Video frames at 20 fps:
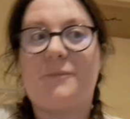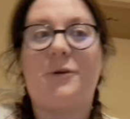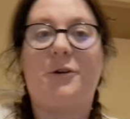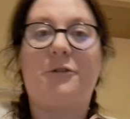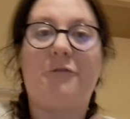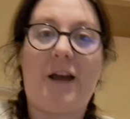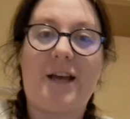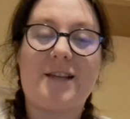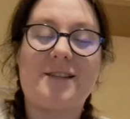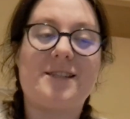
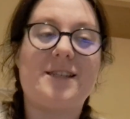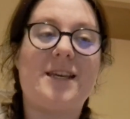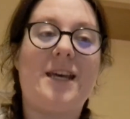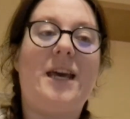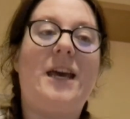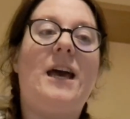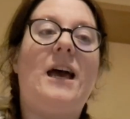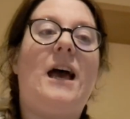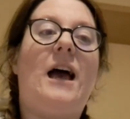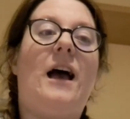
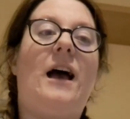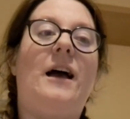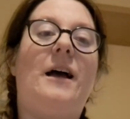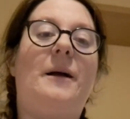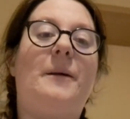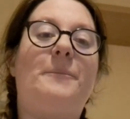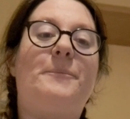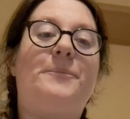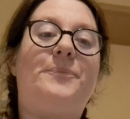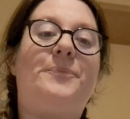
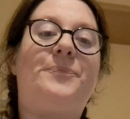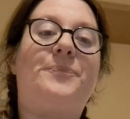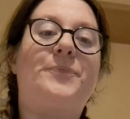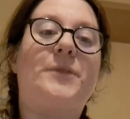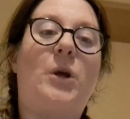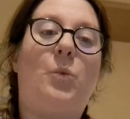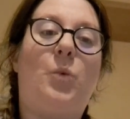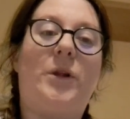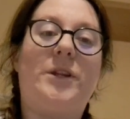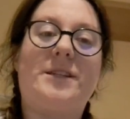Mm-hmm.
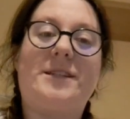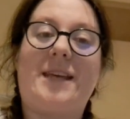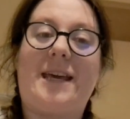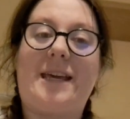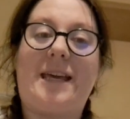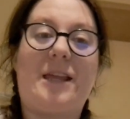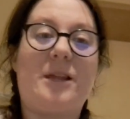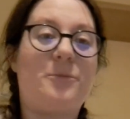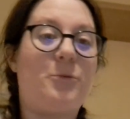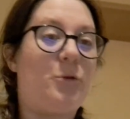Once
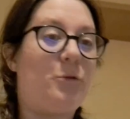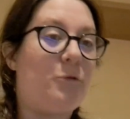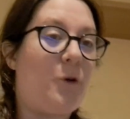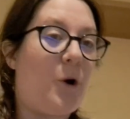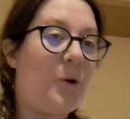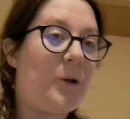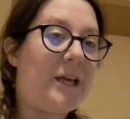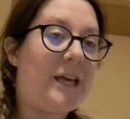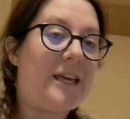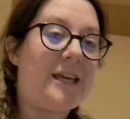they get the ball
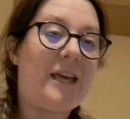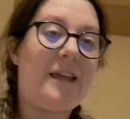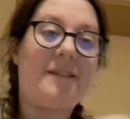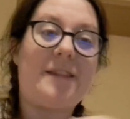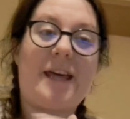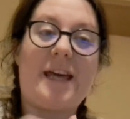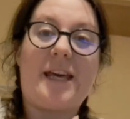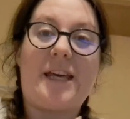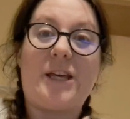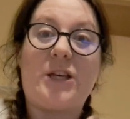rolling,
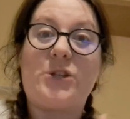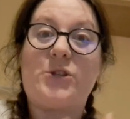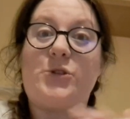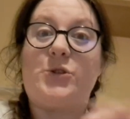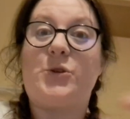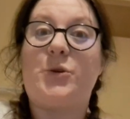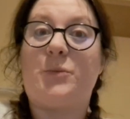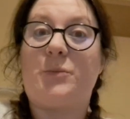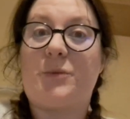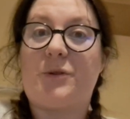they
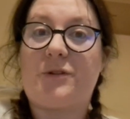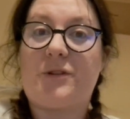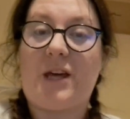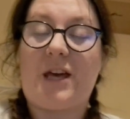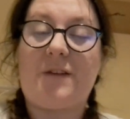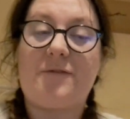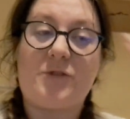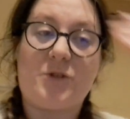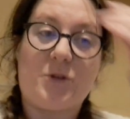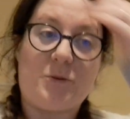
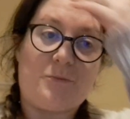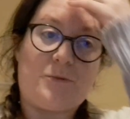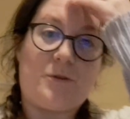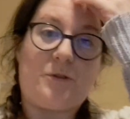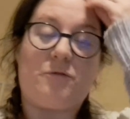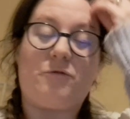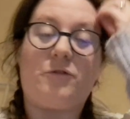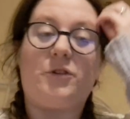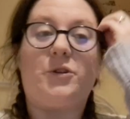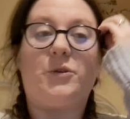have zoomed
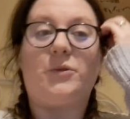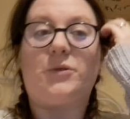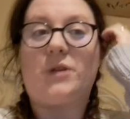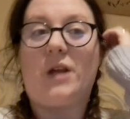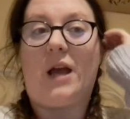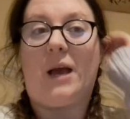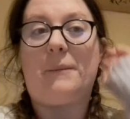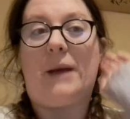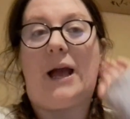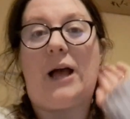through.
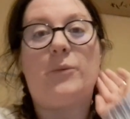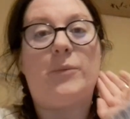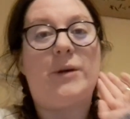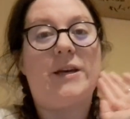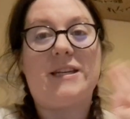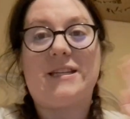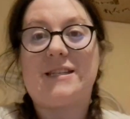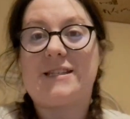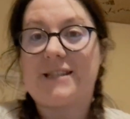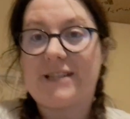Albert
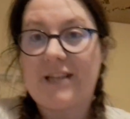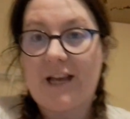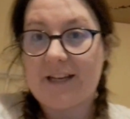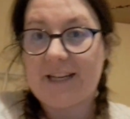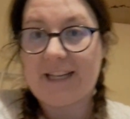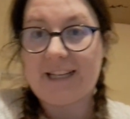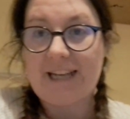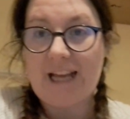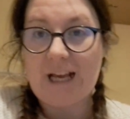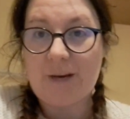is
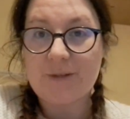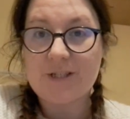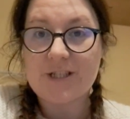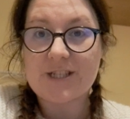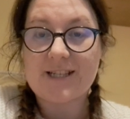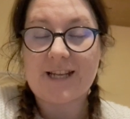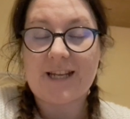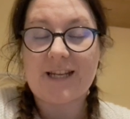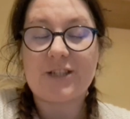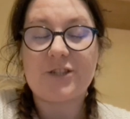learning now, he's
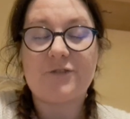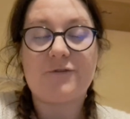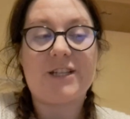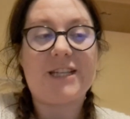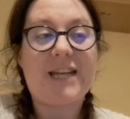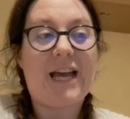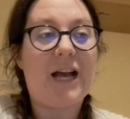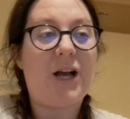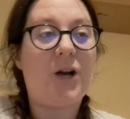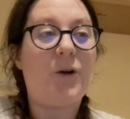just learning to
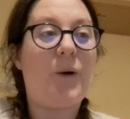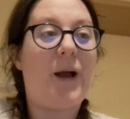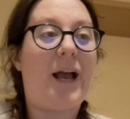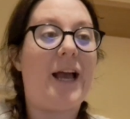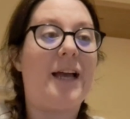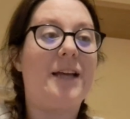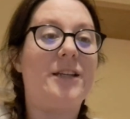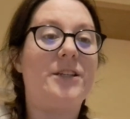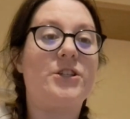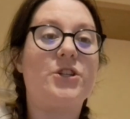read now,
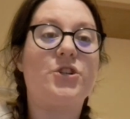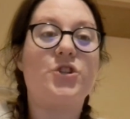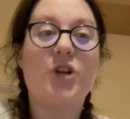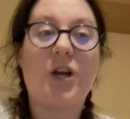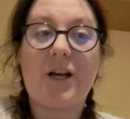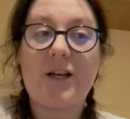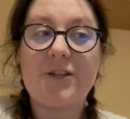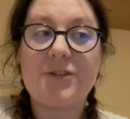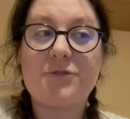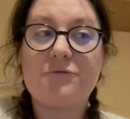and
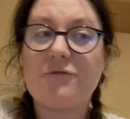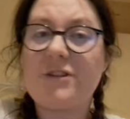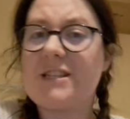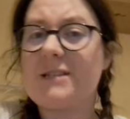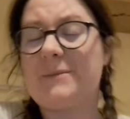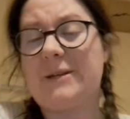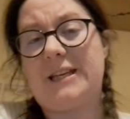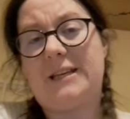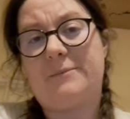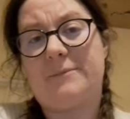Charles
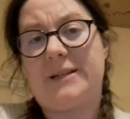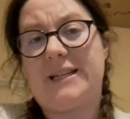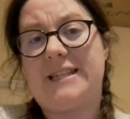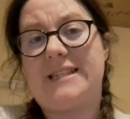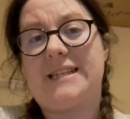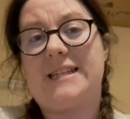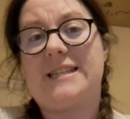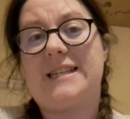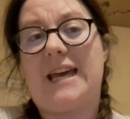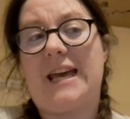recently
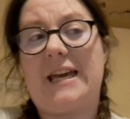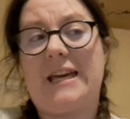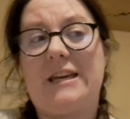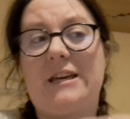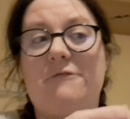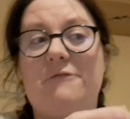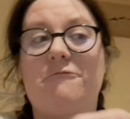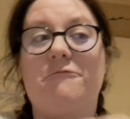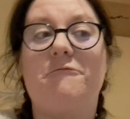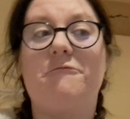completed
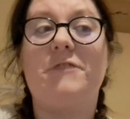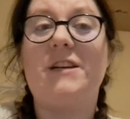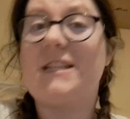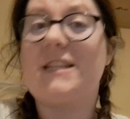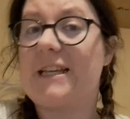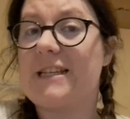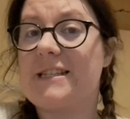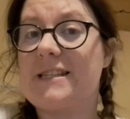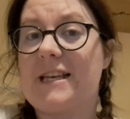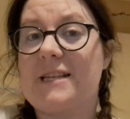a
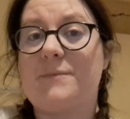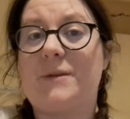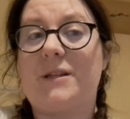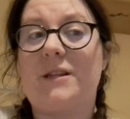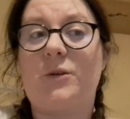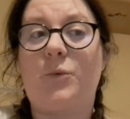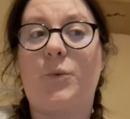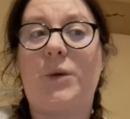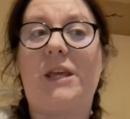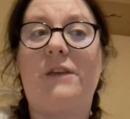reading
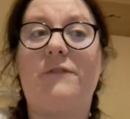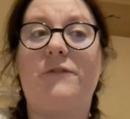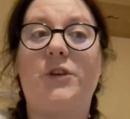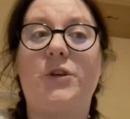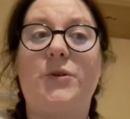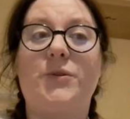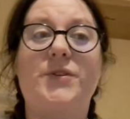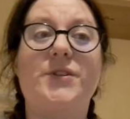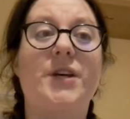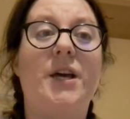assessment that we have
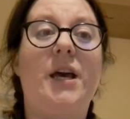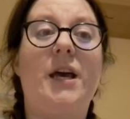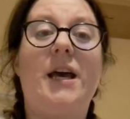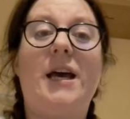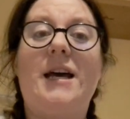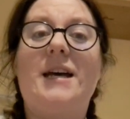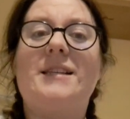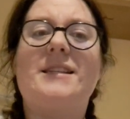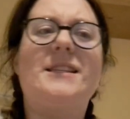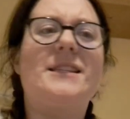used
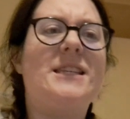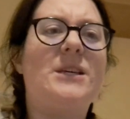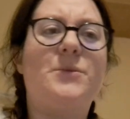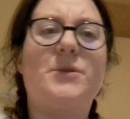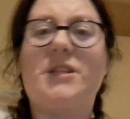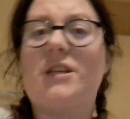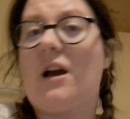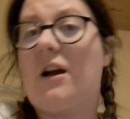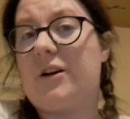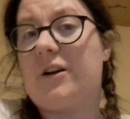since he
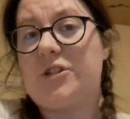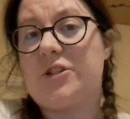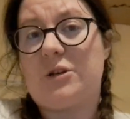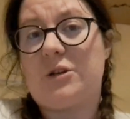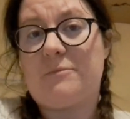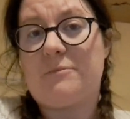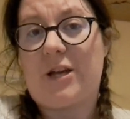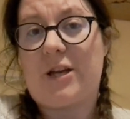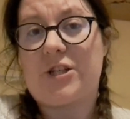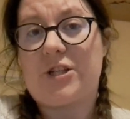was young
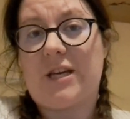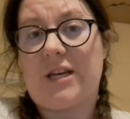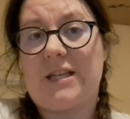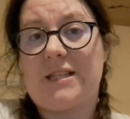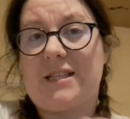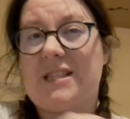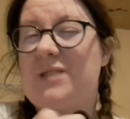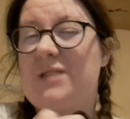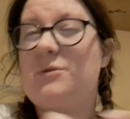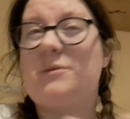to measure
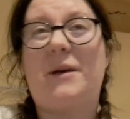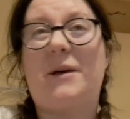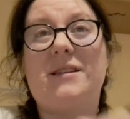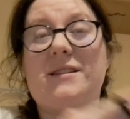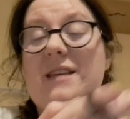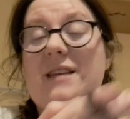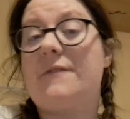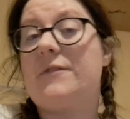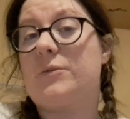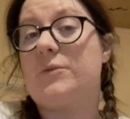his, since he was about
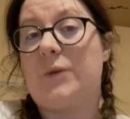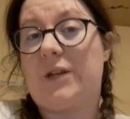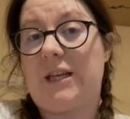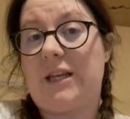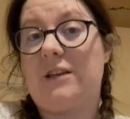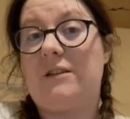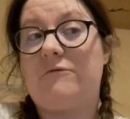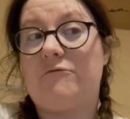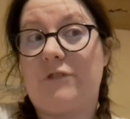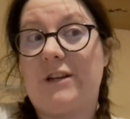seven when
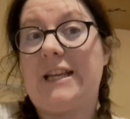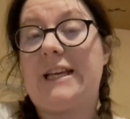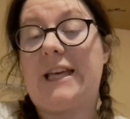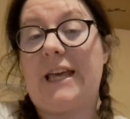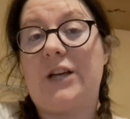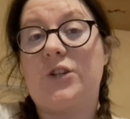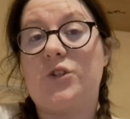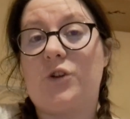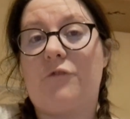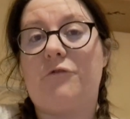he really
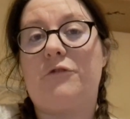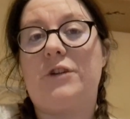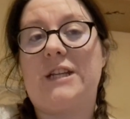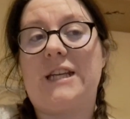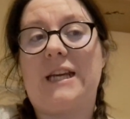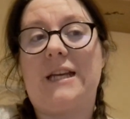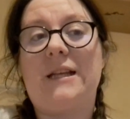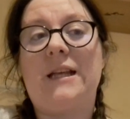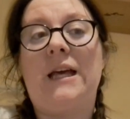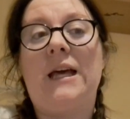kicked off
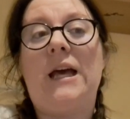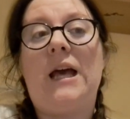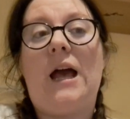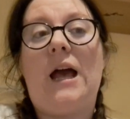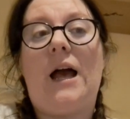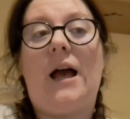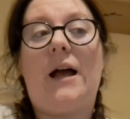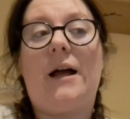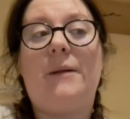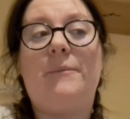reading,
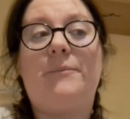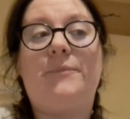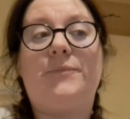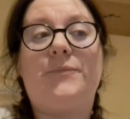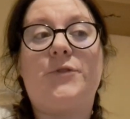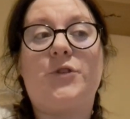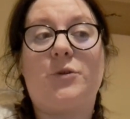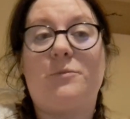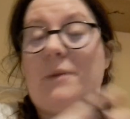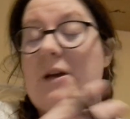
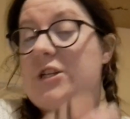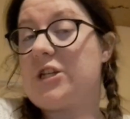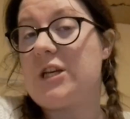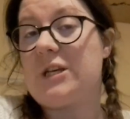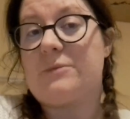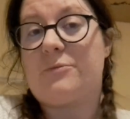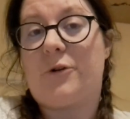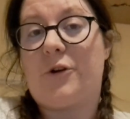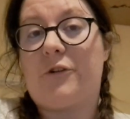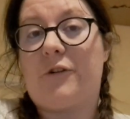to measure
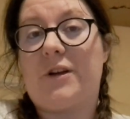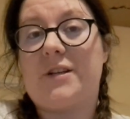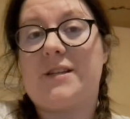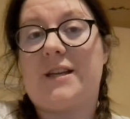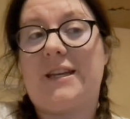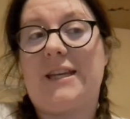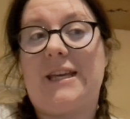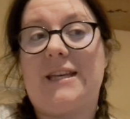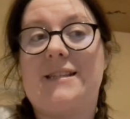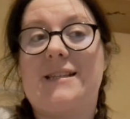his progress,
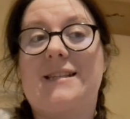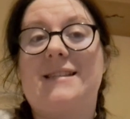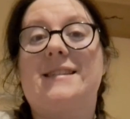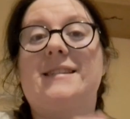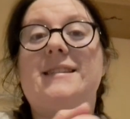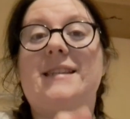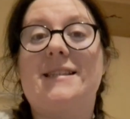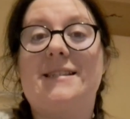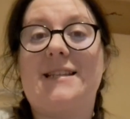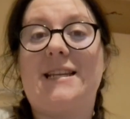and he has
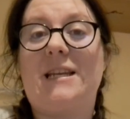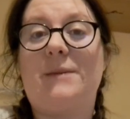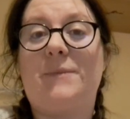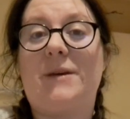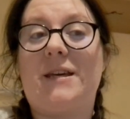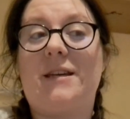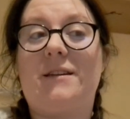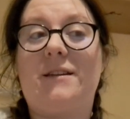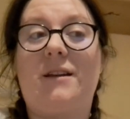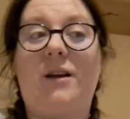consistently
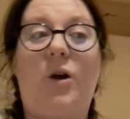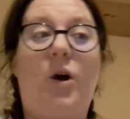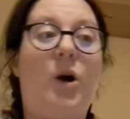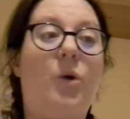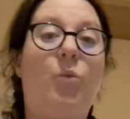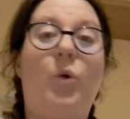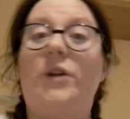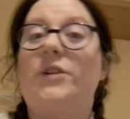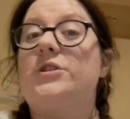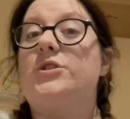been
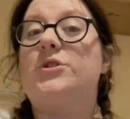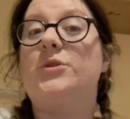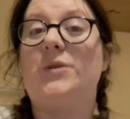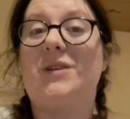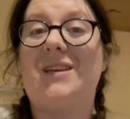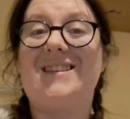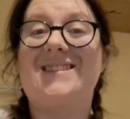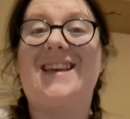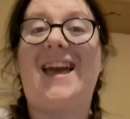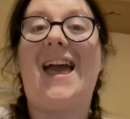1 to 2
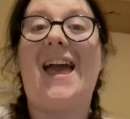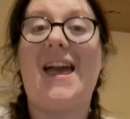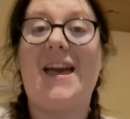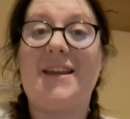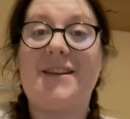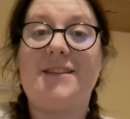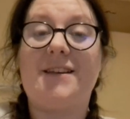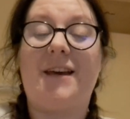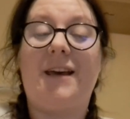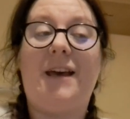years
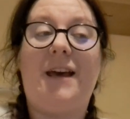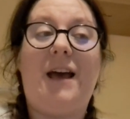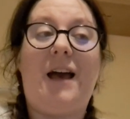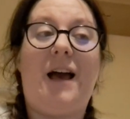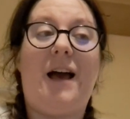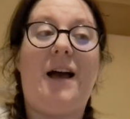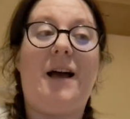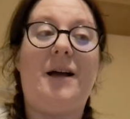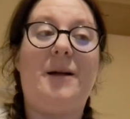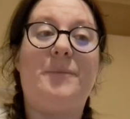ahead,
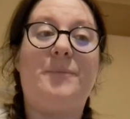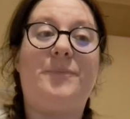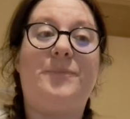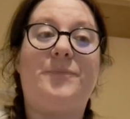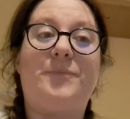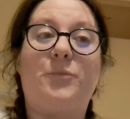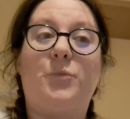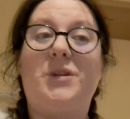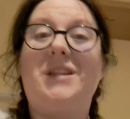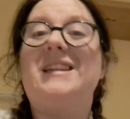
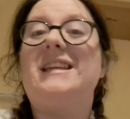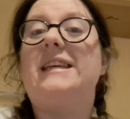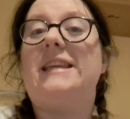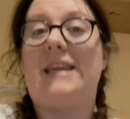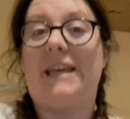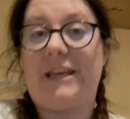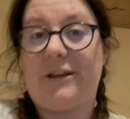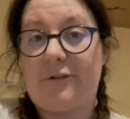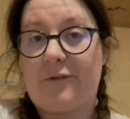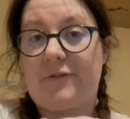within a
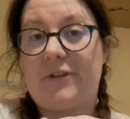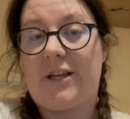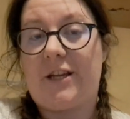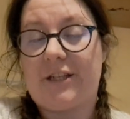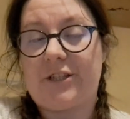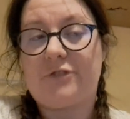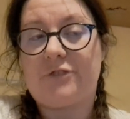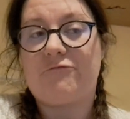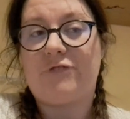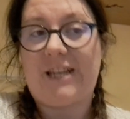year of
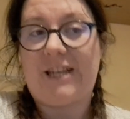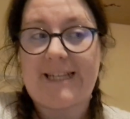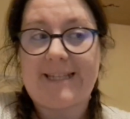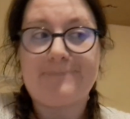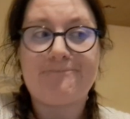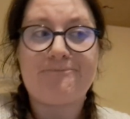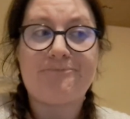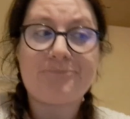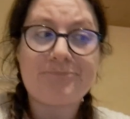learning to read.